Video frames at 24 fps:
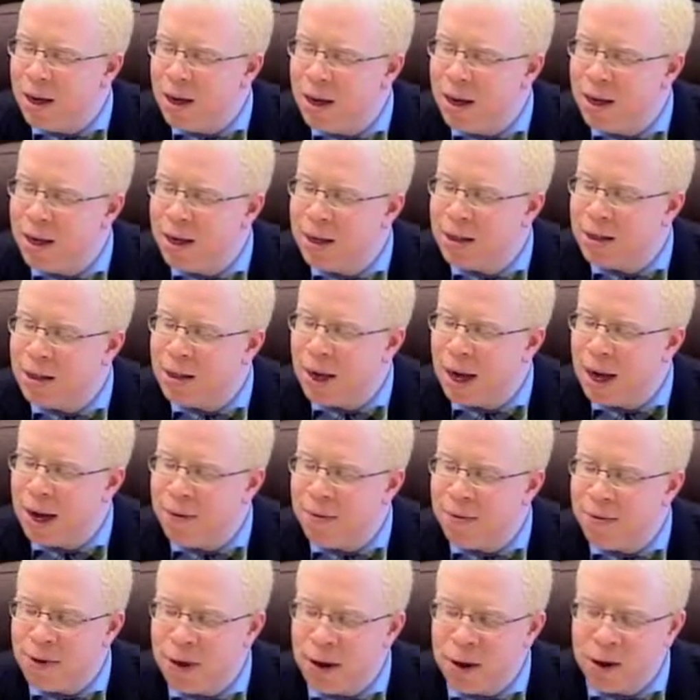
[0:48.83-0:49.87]
is a
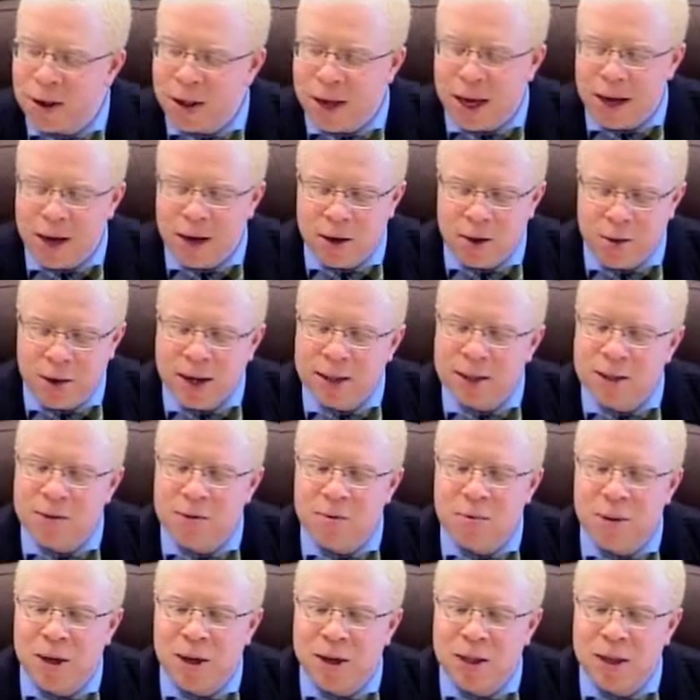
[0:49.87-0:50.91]
fairly
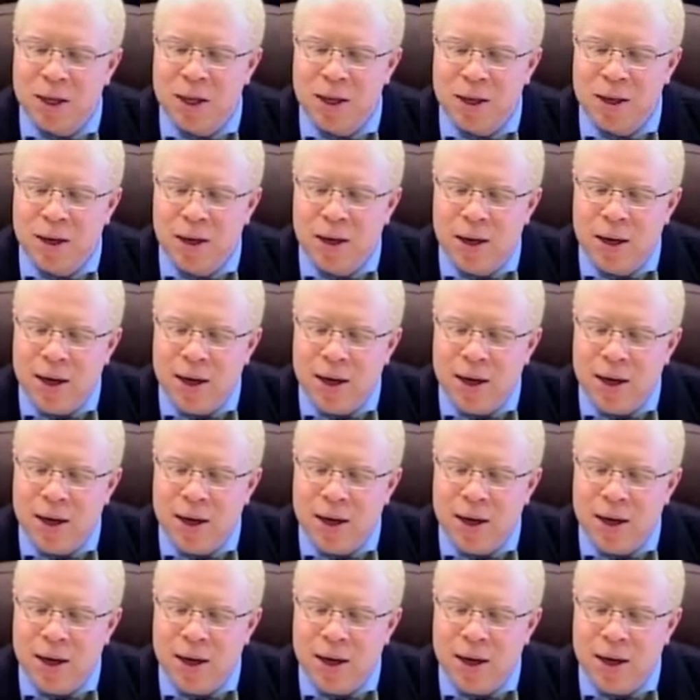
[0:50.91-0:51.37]
aggressive budget